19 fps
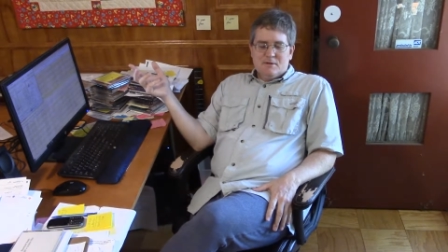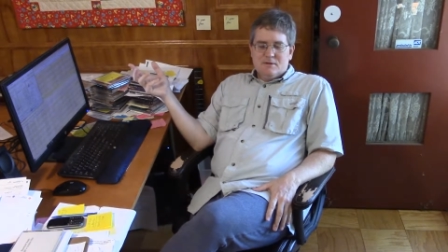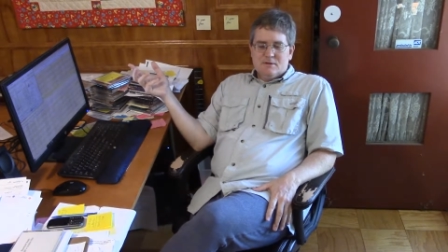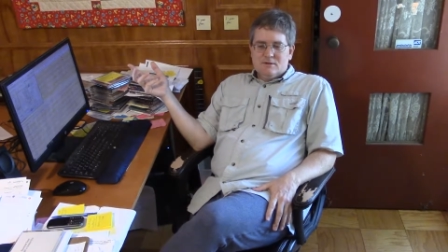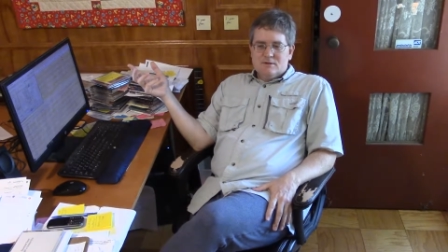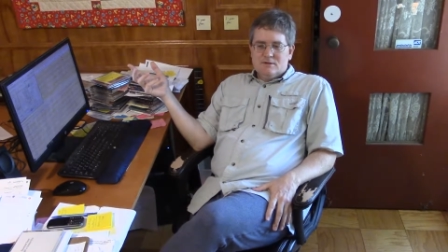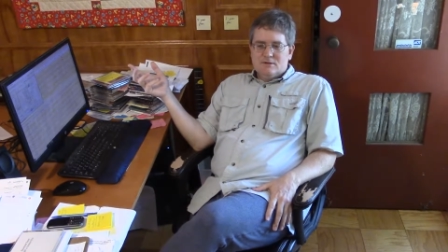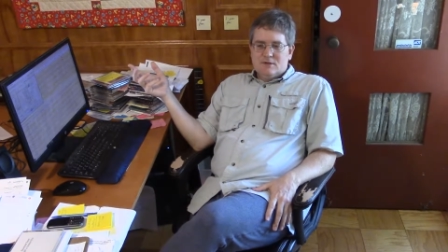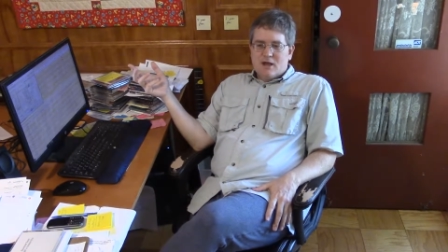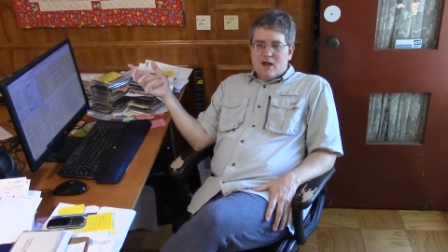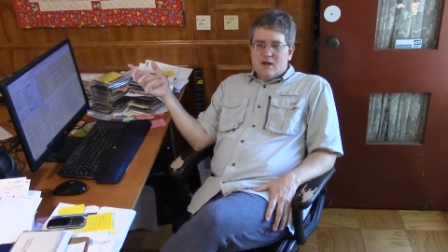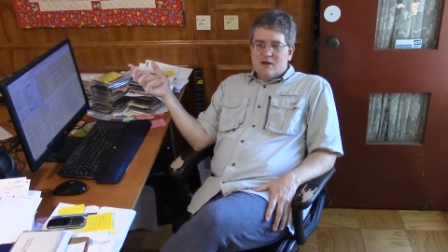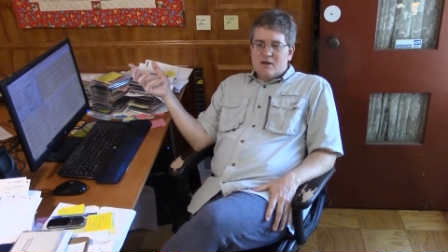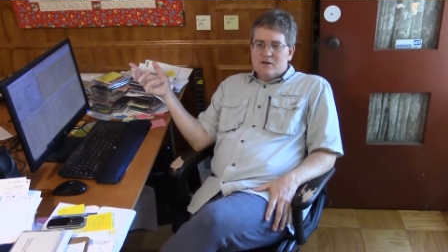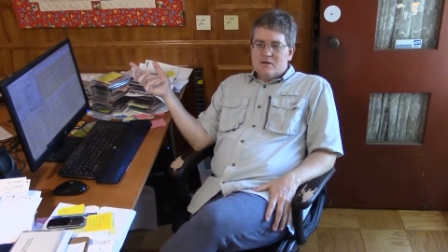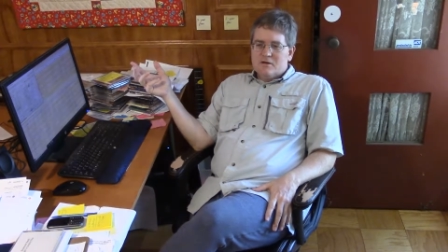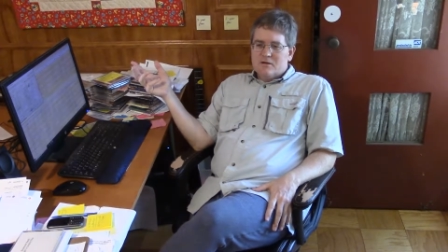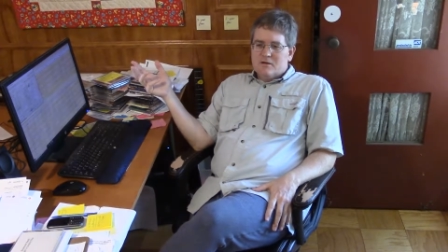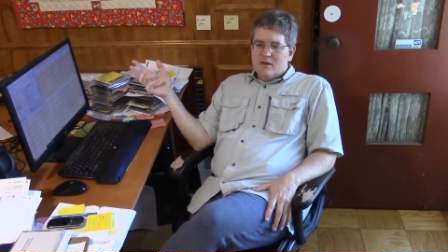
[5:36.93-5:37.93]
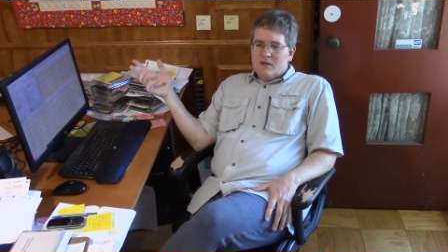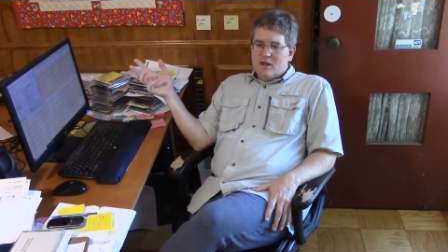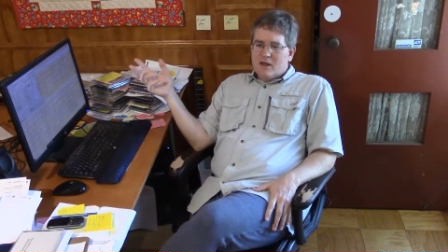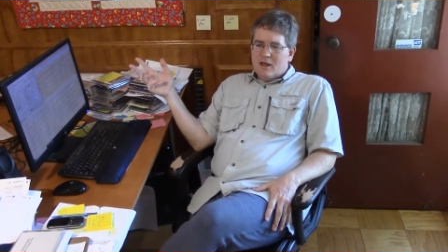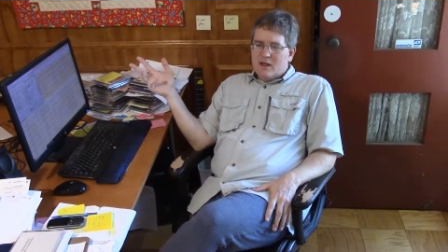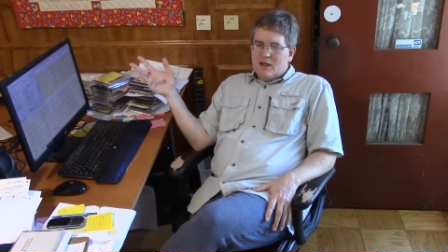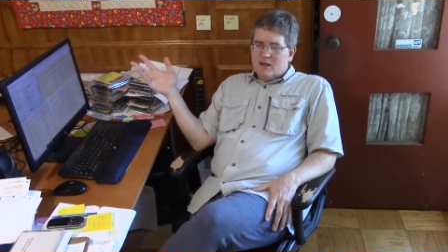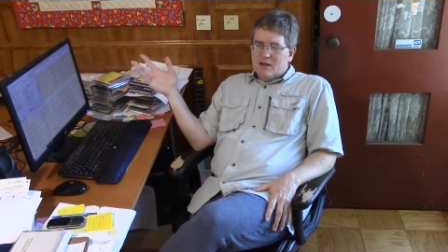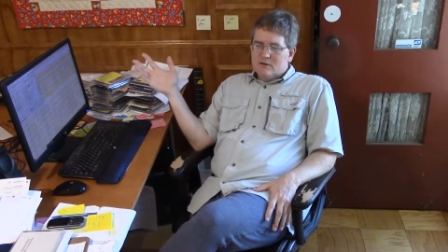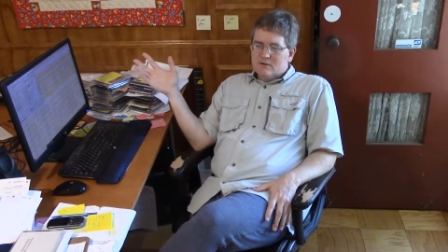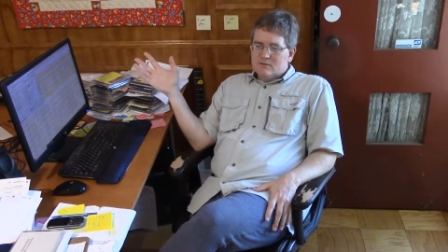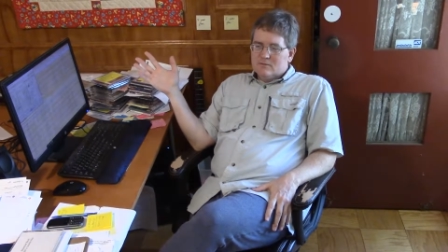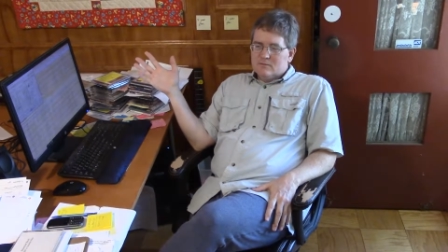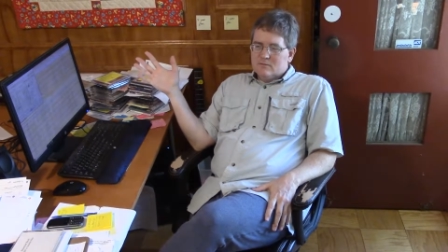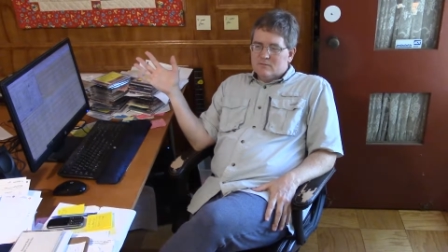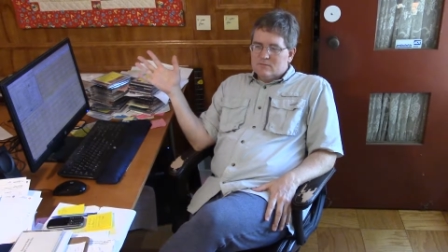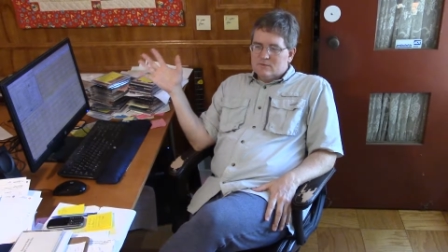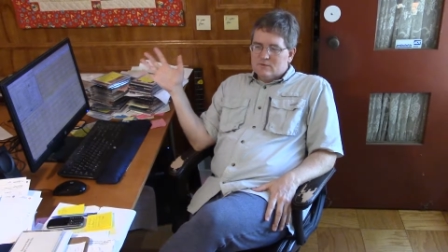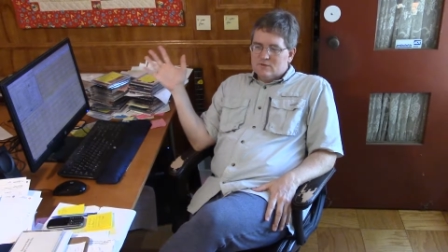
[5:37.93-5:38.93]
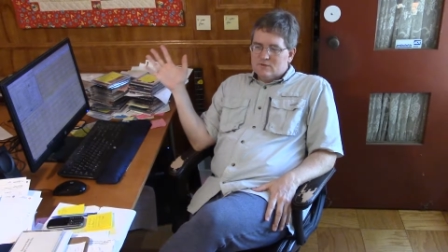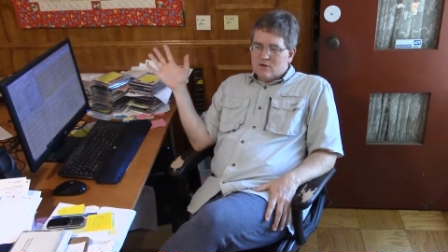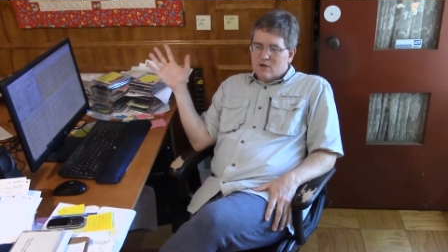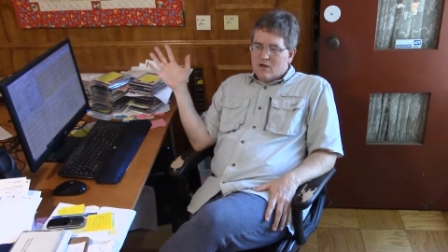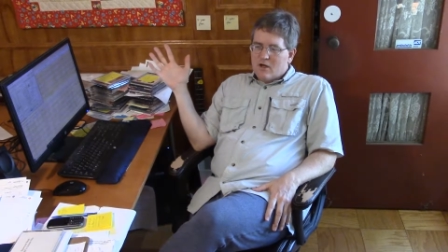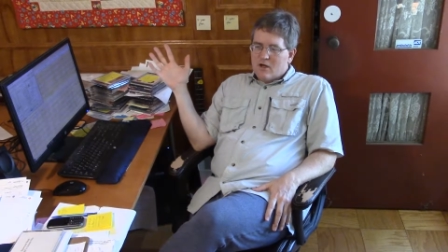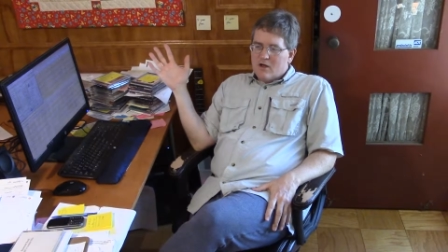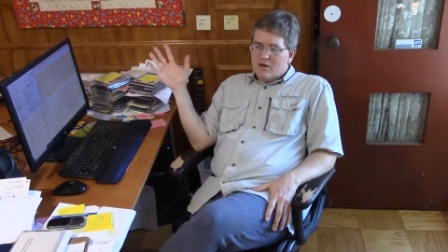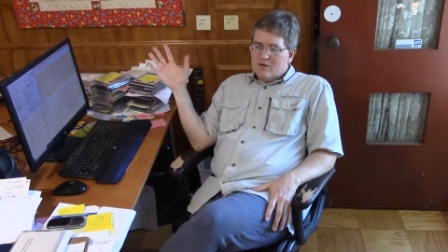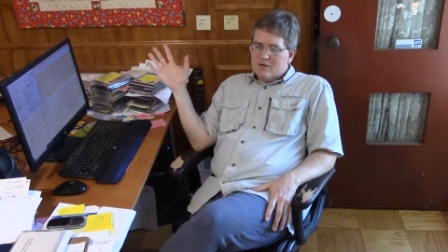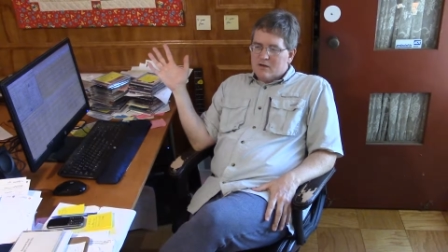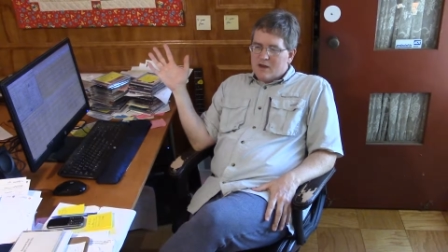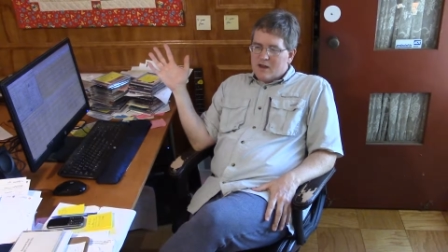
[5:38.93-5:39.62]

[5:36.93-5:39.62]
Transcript: Shannon and Sean